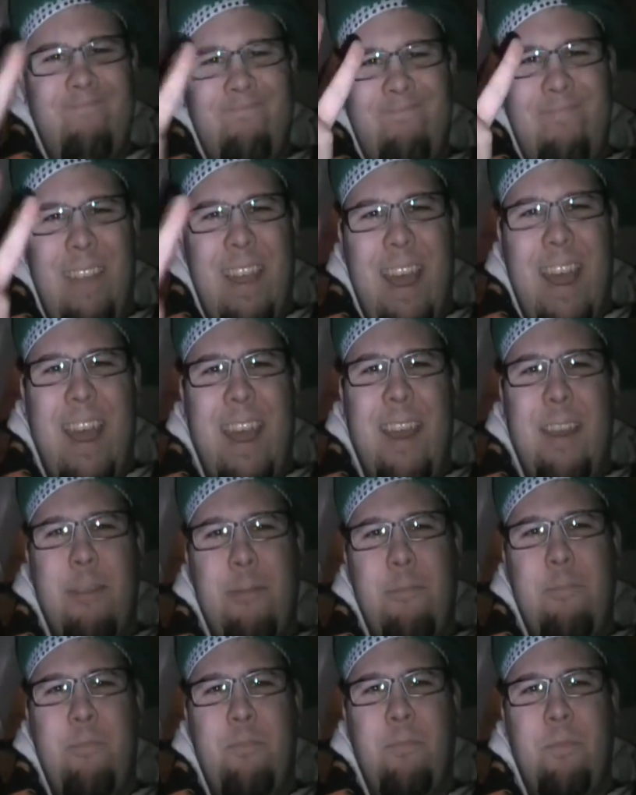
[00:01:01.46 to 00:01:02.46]
Hi. So there any
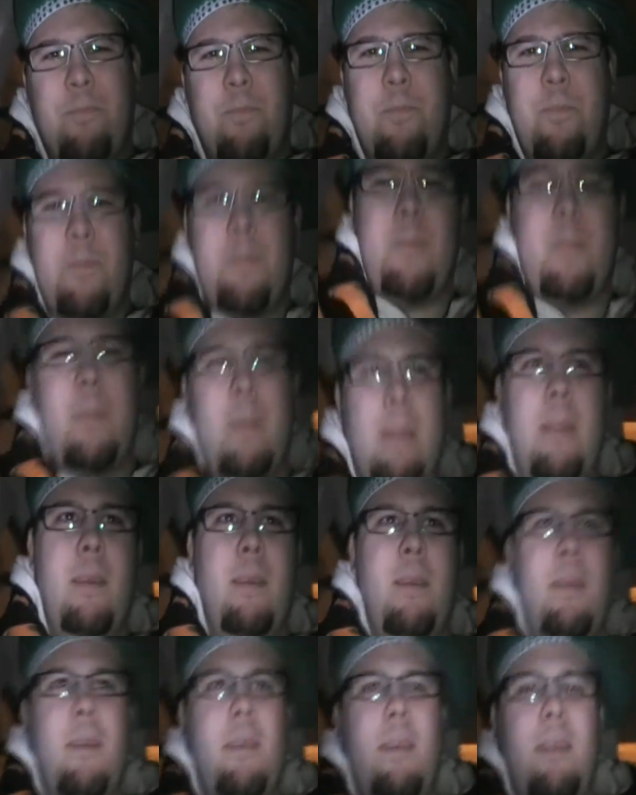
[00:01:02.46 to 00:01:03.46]
specific pub you wanted to
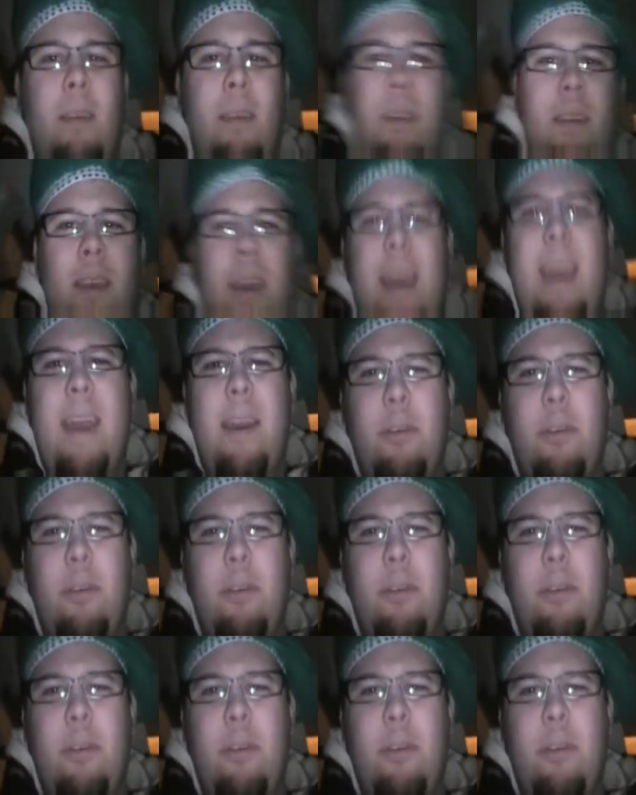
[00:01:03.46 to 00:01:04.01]
go to? Uh,